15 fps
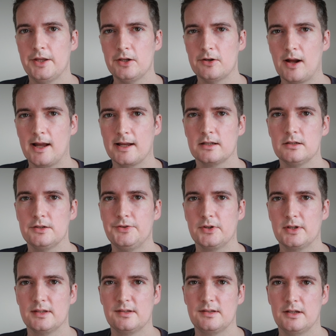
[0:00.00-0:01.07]
Another angle
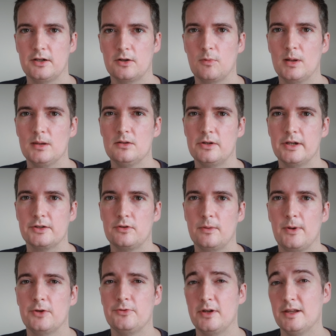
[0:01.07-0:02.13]
to consider when learning
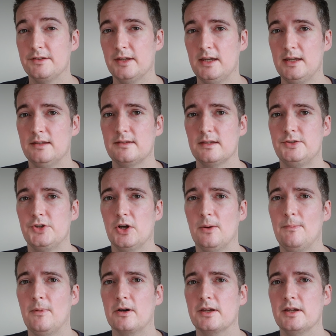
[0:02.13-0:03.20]
Ruby on Rails is the
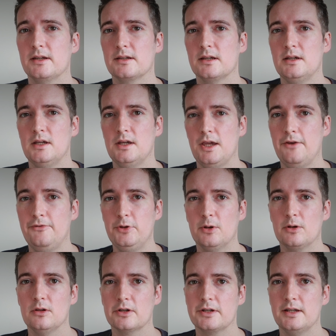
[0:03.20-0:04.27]
job market. If
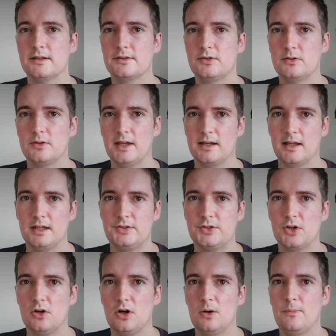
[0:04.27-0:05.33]
you're looking to get a
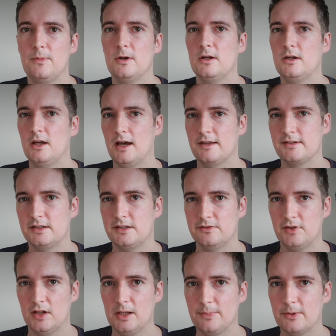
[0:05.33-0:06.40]
job as a
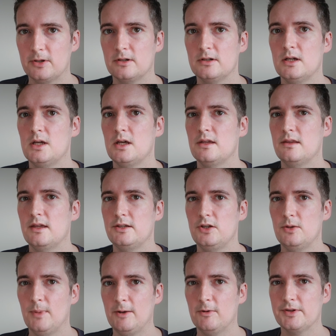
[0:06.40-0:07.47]
developer,
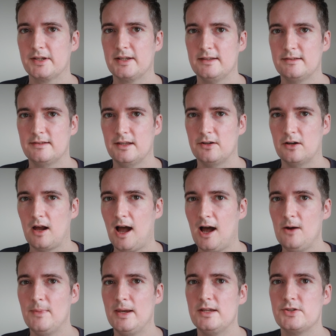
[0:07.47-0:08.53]
then you may want to consider
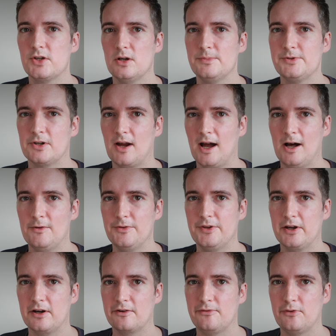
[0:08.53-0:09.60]
how many jobs are
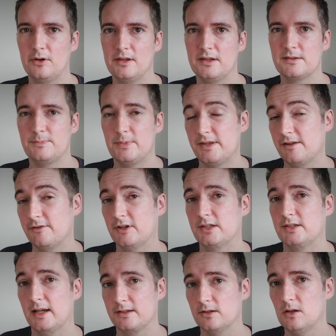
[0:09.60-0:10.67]
out there for this
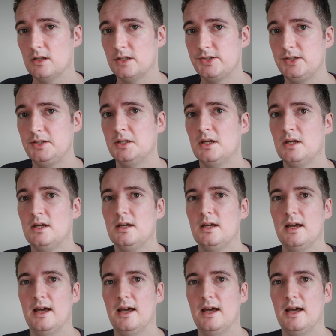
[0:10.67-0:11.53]
specific technology.